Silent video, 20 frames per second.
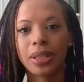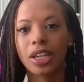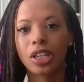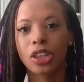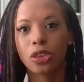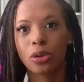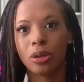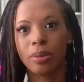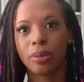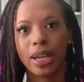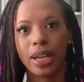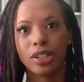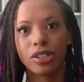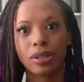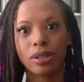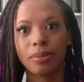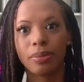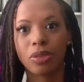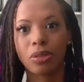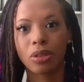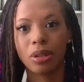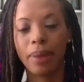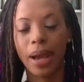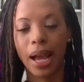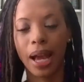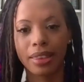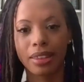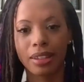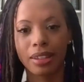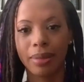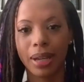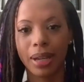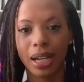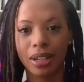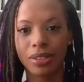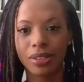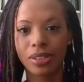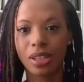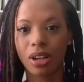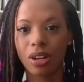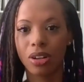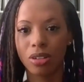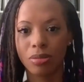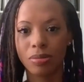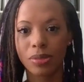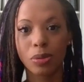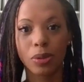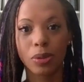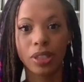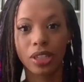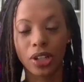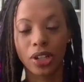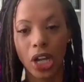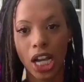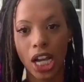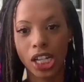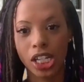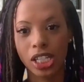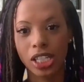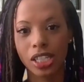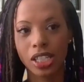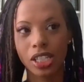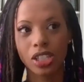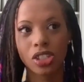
like 3-bedroom, 3-bathroom homes with garages.